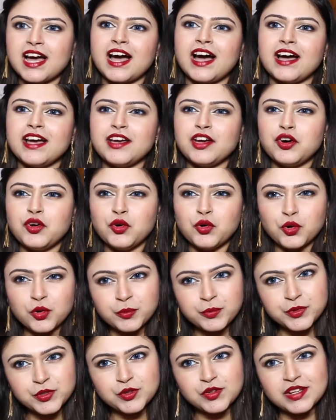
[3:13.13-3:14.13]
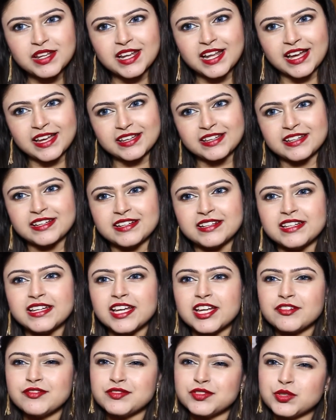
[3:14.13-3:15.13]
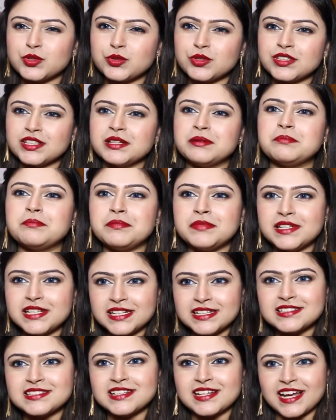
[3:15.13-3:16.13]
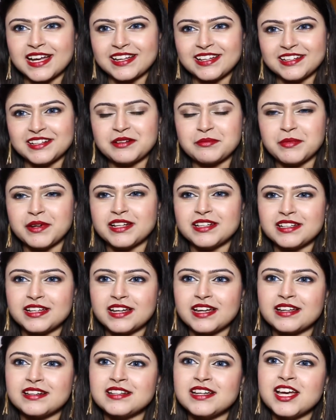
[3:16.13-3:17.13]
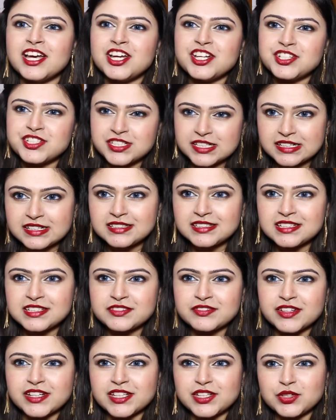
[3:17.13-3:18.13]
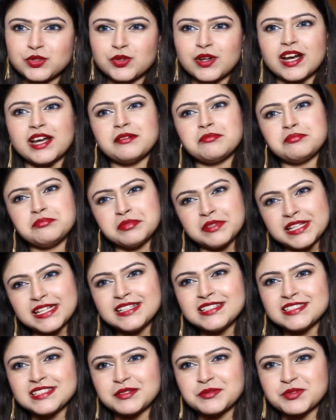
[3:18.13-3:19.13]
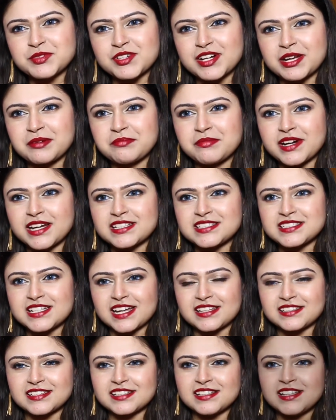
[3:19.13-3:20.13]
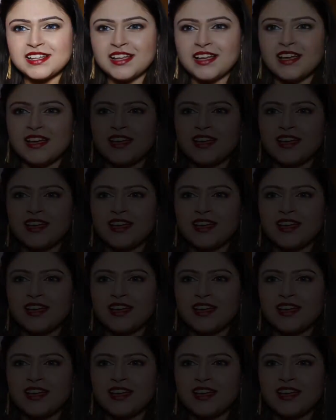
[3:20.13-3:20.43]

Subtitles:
I hope you like it. If so, then please like, comment, and share this video. And please subscribe my channel.